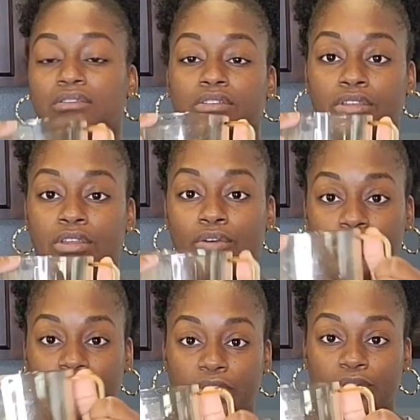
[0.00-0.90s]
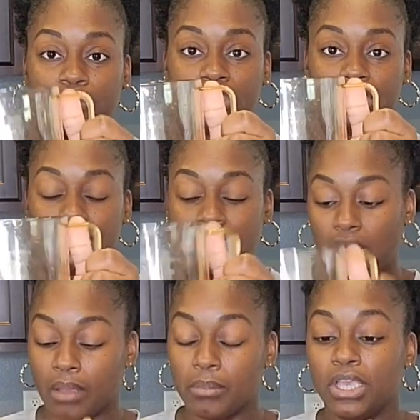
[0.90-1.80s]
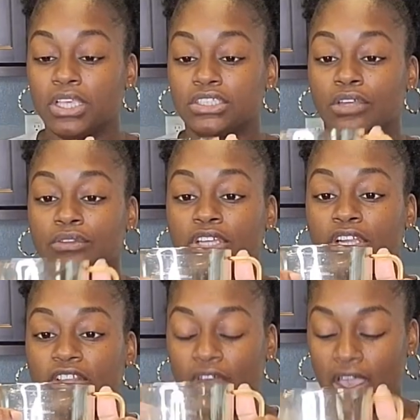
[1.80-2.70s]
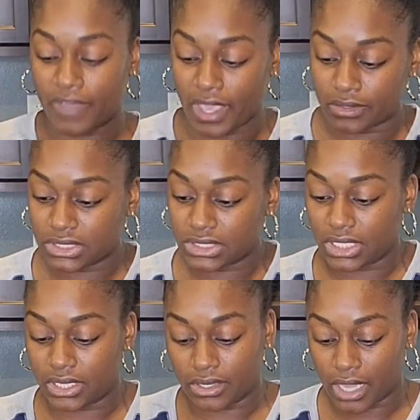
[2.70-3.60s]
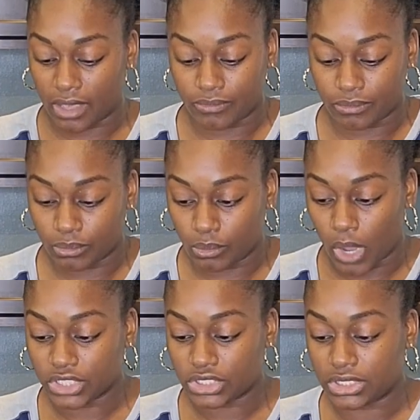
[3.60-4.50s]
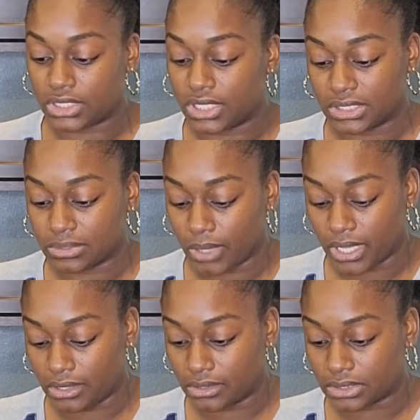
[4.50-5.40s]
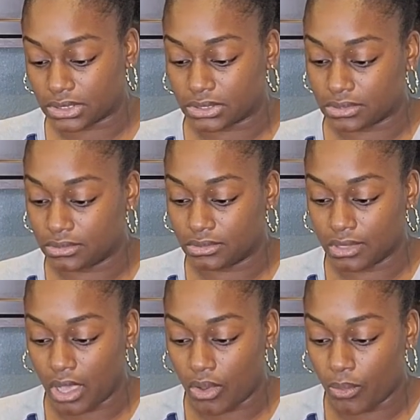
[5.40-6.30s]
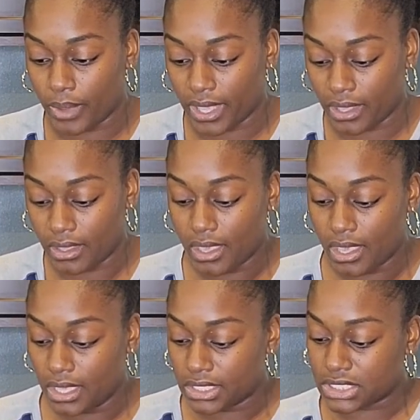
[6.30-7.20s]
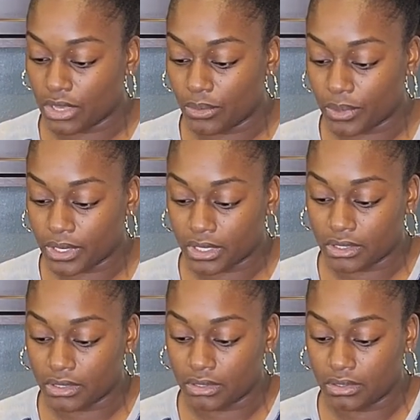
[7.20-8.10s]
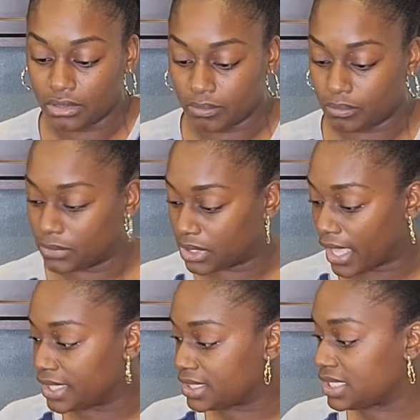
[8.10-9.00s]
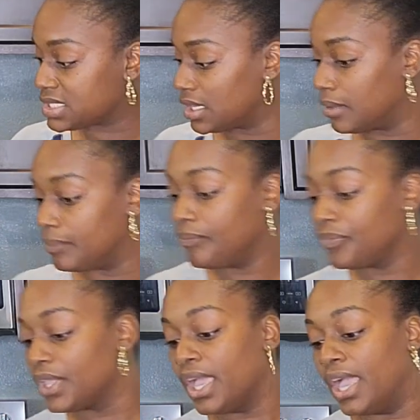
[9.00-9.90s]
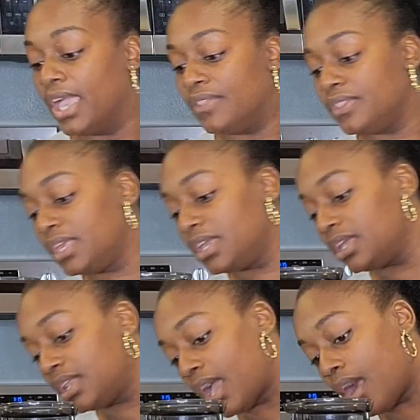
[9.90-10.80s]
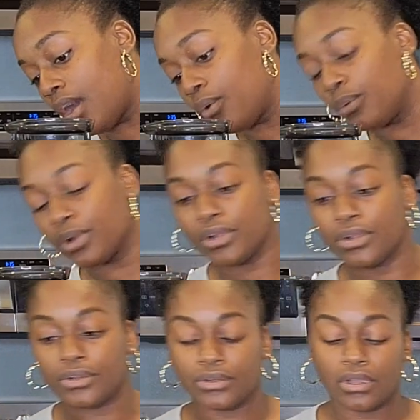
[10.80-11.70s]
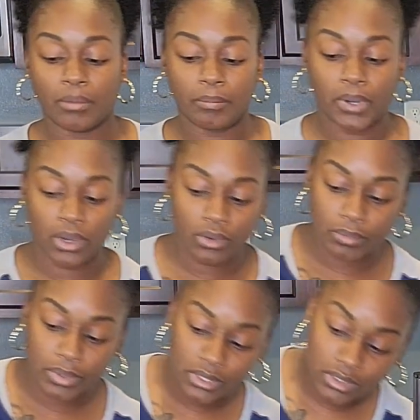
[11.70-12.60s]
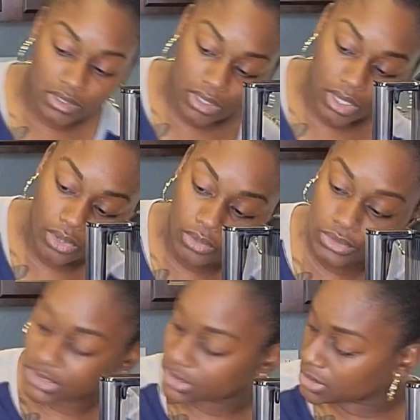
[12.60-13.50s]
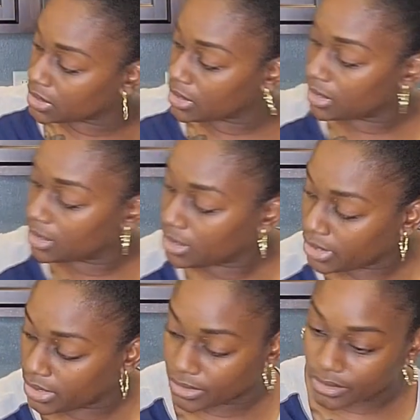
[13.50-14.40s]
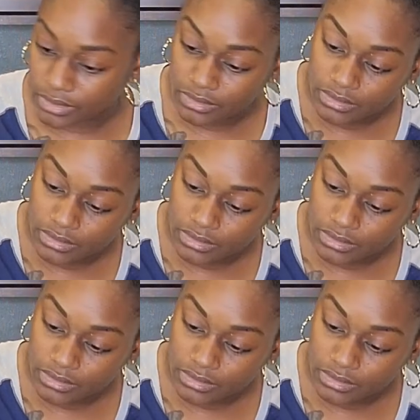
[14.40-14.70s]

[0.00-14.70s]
you know, filled to the top. So 35 ounces here, and I've washed it. That's why it looks all wet. So we're gonna line these up, and then our pulp goes here